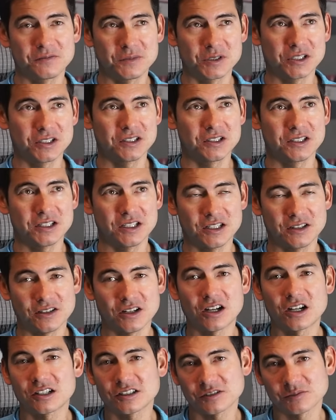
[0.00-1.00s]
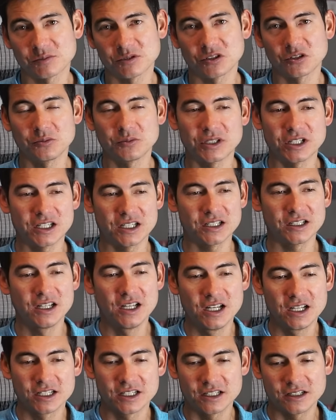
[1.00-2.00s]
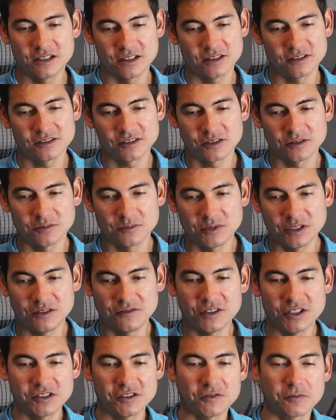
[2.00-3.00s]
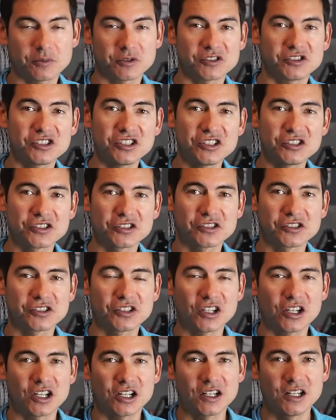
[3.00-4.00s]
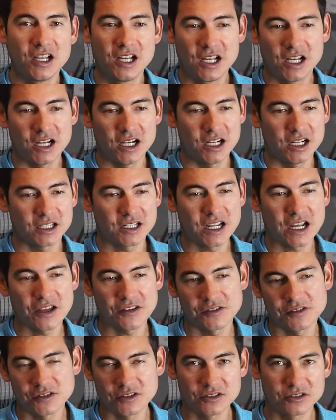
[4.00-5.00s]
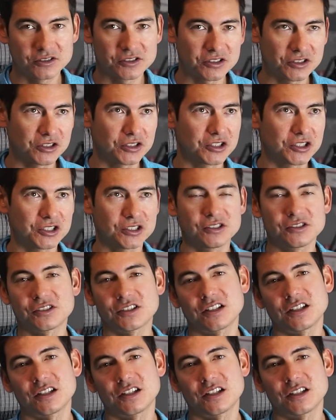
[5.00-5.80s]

of me in the hospital bed getting some invasive procedures done, catheter insertions.